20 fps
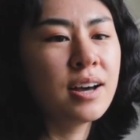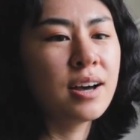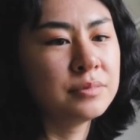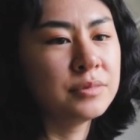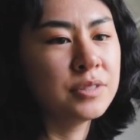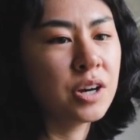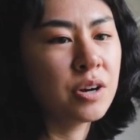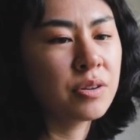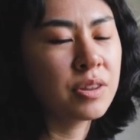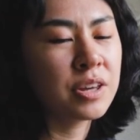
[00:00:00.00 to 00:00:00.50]

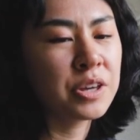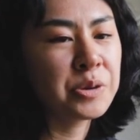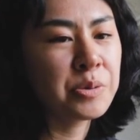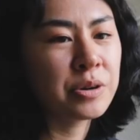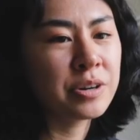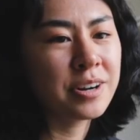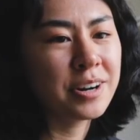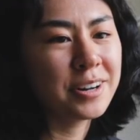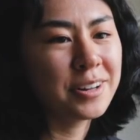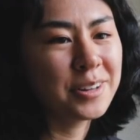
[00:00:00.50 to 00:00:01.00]
know that you are
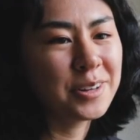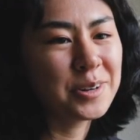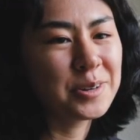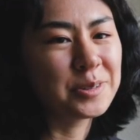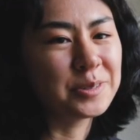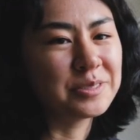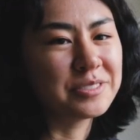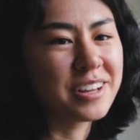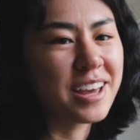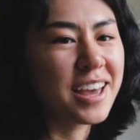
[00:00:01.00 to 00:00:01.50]
not
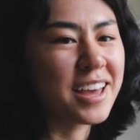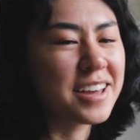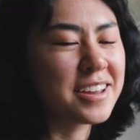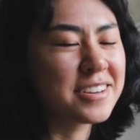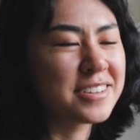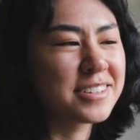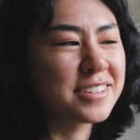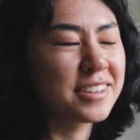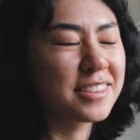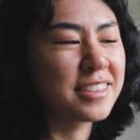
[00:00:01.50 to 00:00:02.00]
alone
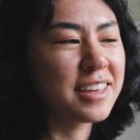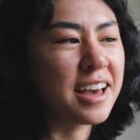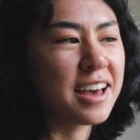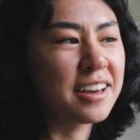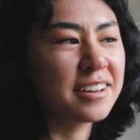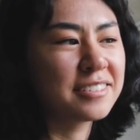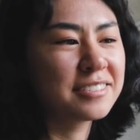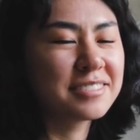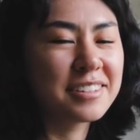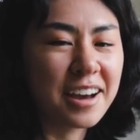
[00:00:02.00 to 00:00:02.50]
and
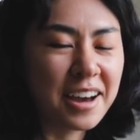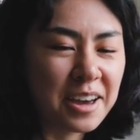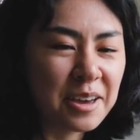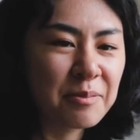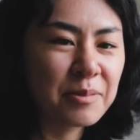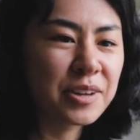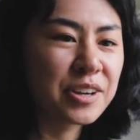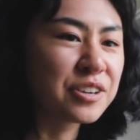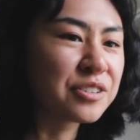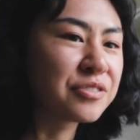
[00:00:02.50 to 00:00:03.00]
that I am
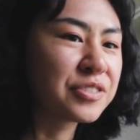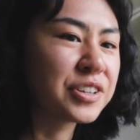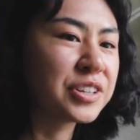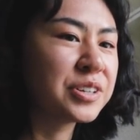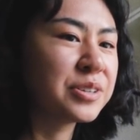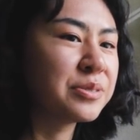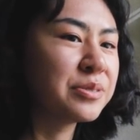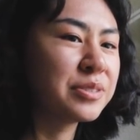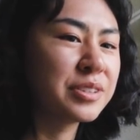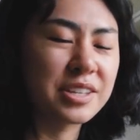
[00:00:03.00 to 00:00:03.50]
here for
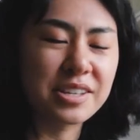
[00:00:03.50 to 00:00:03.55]
you,